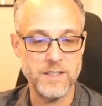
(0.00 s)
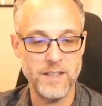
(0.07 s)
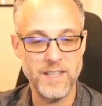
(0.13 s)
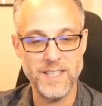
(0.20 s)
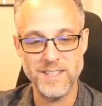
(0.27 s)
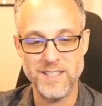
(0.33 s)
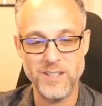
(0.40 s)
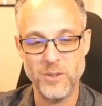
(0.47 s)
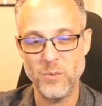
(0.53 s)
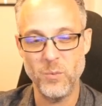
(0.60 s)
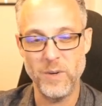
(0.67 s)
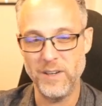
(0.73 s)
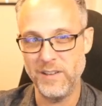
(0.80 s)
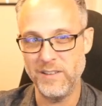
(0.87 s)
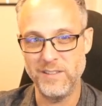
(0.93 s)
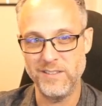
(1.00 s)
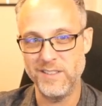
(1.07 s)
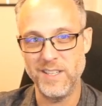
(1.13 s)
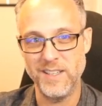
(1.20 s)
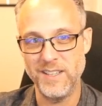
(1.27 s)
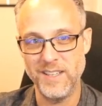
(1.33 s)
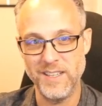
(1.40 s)
list where
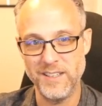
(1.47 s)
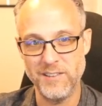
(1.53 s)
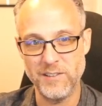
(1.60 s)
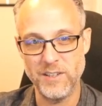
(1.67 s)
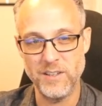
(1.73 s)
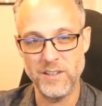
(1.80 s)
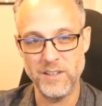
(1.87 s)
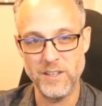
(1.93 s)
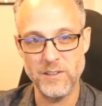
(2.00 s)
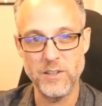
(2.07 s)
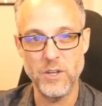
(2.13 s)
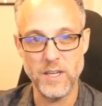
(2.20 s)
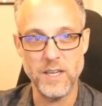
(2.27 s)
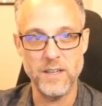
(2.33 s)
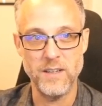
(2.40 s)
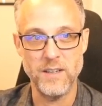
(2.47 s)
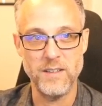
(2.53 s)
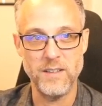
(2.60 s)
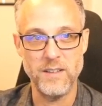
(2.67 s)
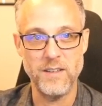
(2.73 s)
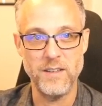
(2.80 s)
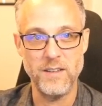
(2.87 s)
it's like, you're good at
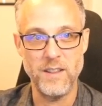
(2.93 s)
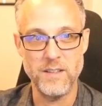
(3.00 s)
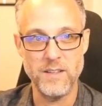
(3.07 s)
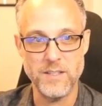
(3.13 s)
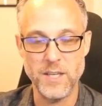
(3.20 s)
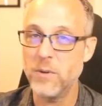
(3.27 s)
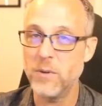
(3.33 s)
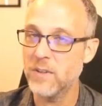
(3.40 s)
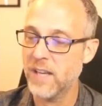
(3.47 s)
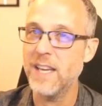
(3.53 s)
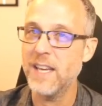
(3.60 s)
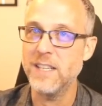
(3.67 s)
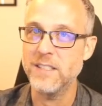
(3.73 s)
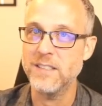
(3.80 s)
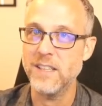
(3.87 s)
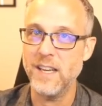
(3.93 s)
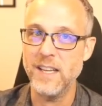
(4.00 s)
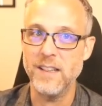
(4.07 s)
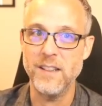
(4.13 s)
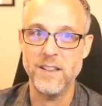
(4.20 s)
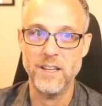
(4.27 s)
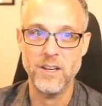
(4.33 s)
the simple case,
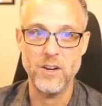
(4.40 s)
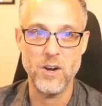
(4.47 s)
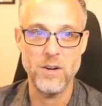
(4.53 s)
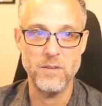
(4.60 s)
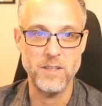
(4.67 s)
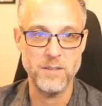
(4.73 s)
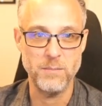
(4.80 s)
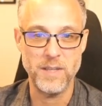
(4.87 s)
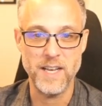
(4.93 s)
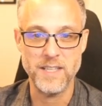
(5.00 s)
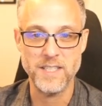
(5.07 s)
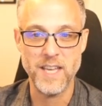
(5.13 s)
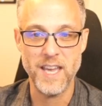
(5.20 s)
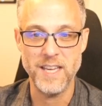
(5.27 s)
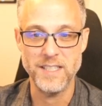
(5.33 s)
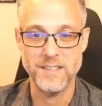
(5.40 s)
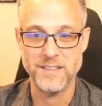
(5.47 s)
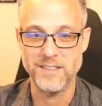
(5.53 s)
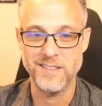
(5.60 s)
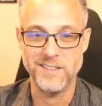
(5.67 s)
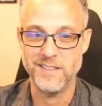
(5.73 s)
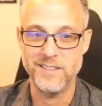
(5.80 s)
and the complex
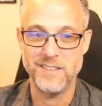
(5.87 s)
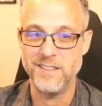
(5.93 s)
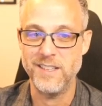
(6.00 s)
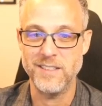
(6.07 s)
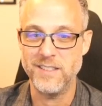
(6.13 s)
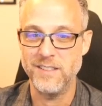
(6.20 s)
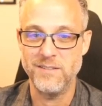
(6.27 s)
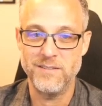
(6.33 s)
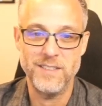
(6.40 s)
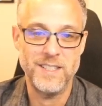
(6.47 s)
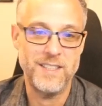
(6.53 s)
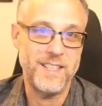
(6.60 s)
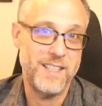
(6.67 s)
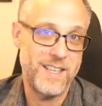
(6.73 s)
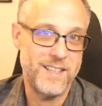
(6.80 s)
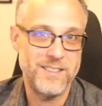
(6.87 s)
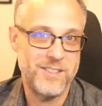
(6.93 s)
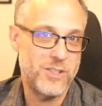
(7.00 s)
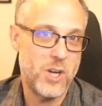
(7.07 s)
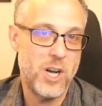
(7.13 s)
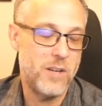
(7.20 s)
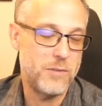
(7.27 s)
case doesn't really get
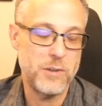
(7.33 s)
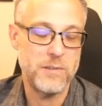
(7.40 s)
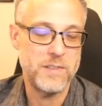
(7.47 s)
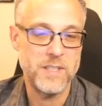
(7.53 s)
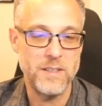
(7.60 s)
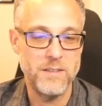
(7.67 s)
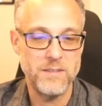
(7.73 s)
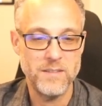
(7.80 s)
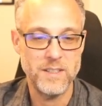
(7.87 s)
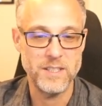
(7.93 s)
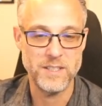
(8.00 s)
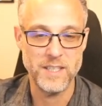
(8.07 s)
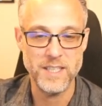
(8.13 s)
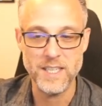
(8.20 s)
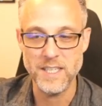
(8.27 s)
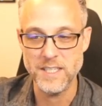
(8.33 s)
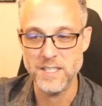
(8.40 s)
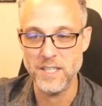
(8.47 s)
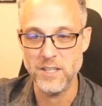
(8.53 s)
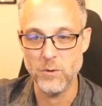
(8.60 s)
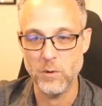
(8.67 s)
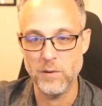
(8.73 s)
solved, or isn't
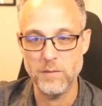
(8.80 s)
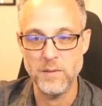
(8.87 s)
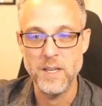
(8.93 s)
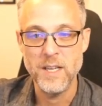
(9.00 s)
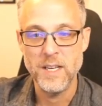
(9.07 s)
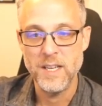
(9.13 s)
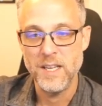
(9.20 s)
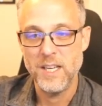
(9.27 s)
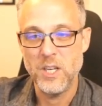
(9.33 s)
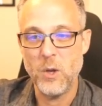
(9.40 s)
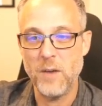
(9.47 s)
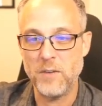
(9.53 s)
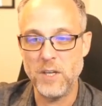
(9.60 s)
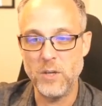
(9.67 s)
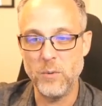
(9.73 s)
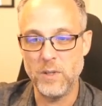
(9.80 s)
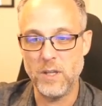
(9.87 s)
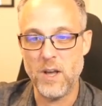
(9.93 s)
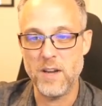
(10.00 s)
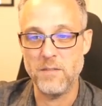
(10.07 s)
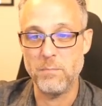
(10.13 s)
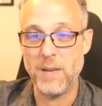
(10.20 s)
easy, or you have to do a
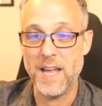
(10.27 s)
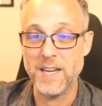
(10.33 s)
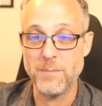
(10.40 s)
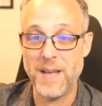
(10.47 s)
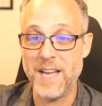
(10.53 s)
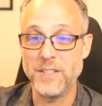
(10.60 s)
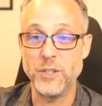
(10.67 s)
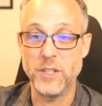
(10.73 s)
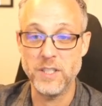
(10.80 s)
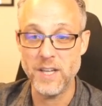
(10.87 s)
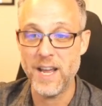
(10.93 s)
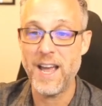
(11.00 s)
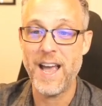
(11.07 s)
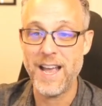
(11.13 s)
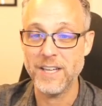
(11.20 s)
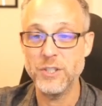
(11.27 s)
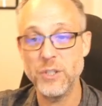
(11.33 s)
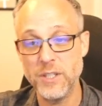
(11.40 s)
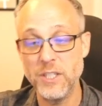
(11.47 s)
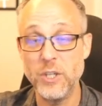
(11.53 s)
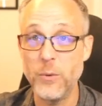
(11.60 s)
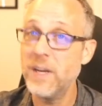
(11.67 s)
lot of black magic to
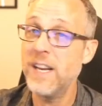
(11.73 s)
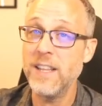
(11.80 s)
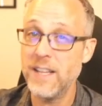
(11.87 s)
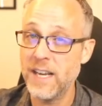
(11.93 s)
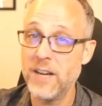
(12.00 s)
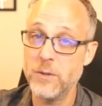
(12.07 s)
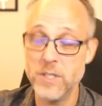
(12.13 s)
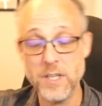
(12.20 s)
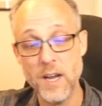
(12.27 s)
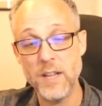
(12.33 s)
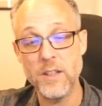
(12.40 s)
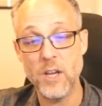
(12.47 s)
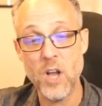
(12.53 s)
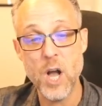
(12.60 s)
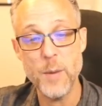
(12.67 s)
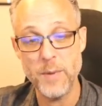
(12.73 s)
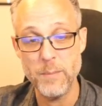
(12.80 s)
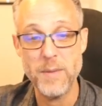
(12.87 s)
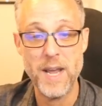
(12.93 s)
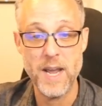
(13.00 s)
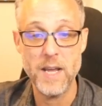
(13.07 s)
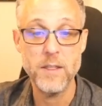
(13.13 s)
actually do anything outside the common
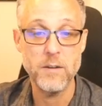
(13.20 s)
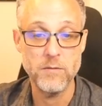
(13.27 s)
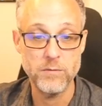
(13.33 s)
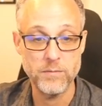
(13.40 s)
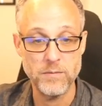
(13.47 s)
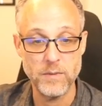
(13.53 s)
path of